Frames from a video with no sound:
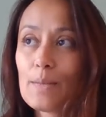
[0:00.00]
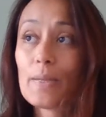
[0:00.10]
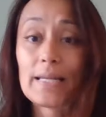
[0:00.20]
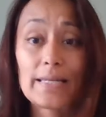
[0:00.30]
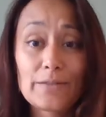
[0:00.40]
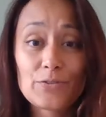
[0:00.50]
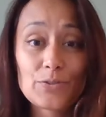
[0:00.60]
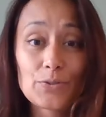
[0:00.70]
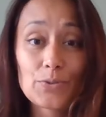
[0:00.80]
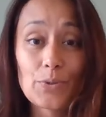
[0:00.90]

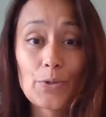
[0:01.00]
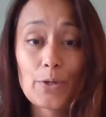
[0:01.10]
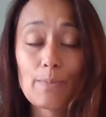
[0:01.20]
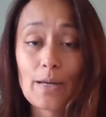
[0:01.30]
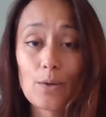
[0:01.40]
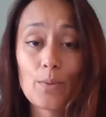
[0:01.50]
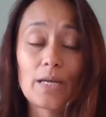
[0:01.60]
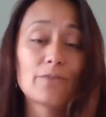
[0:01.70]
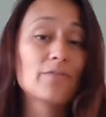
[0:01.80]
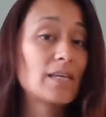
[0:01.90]
beliefs or my own
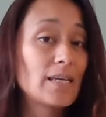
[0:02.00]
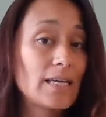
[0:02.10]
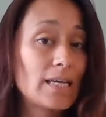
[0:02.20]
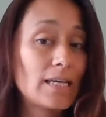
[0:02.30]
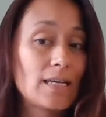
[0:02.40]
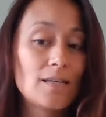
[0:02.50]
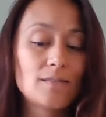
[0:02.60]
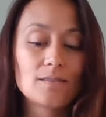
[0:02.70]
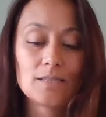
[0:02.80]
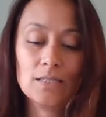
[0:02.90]
way of thinking.
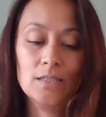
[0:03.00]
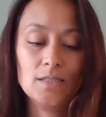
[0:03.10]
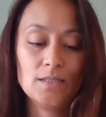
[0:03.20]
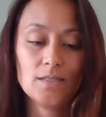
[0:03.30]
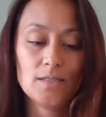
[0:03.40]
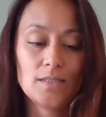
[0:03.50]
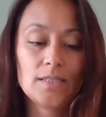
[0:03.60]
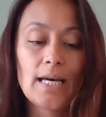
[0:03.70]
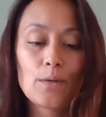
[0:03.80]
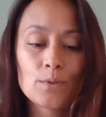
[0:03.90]
And
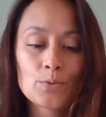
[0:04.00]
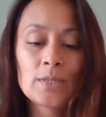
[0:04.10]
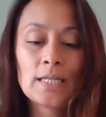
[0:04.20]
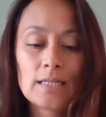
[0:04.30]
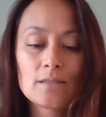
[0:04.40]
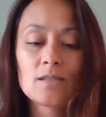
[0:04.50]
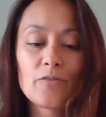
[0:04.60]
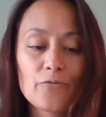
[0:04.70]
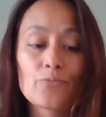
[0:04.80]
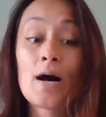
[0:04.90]
yeah, it was really a
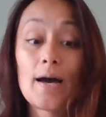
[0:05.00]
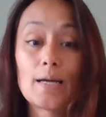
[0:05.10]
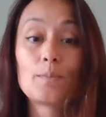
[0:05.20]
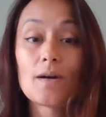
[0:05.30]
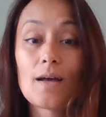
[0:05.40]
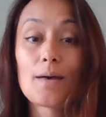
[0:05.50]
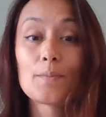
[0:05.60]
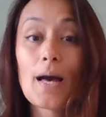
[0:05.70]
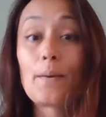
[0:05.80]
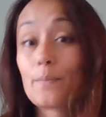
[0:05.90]
tough ride, but
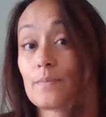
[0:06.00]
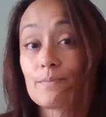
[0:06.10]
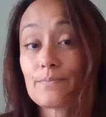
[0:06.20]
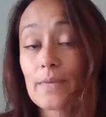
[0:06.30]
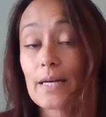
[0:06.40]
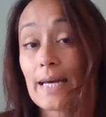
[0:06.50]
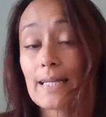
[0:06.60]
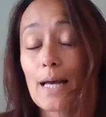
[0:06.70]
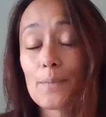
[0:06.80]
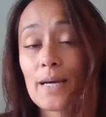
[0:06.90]
I'm
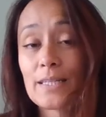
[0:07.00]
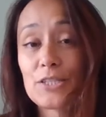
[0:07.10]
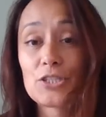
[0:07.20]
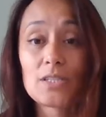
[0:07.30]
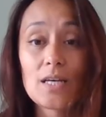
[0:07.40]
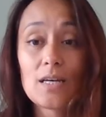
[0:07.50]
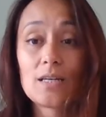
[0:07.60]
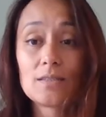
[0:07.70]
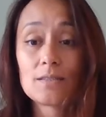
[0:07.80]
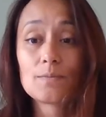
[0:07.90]
again, I managed,
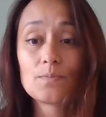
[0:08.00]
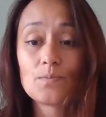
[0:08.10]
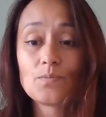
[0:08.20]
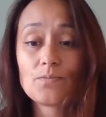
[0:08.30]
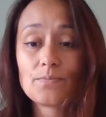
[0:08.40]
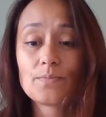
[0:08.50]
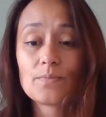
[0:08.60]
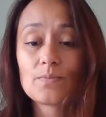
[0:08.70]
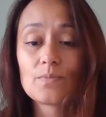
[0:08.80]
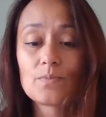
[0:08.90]
and
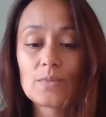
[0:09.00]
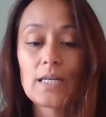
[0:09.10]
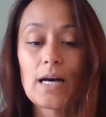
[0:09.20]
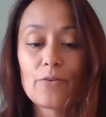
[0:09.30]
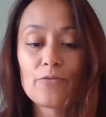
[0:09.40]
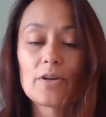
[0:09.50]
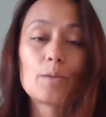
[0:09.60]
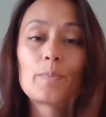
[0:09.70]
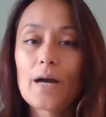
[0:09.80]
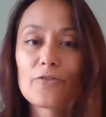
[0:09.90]
yeah, I'm
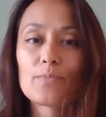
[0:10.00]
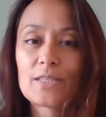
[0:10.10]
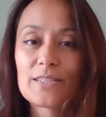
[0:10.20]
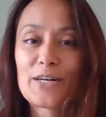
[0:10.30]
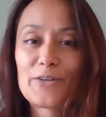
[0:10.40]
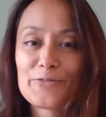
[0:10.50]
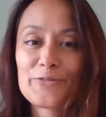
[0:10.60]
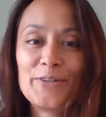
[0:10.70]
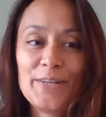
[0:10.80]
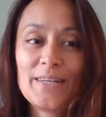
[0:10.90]
very proud of myself
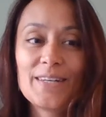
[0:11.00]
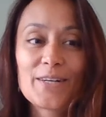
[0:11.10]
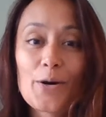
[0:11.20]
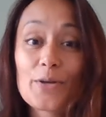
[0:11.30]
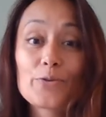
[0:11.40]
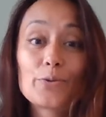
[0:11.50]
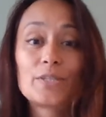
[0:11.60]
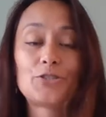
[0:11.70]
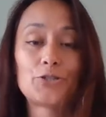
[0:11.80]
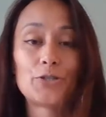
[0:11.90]
going through
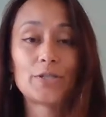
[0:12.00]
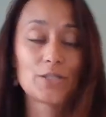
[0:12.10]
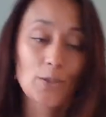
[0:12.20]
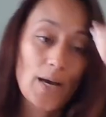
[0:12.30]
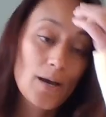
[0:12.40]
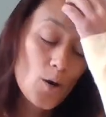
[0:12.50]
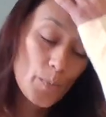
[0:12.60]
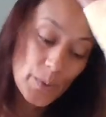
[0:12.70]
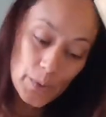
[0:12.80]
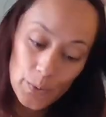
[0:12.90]
this journey. So I
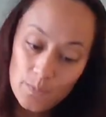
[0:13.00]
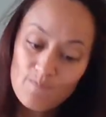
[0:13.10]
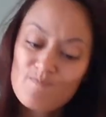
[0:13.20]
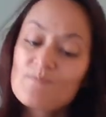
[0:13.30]
hope you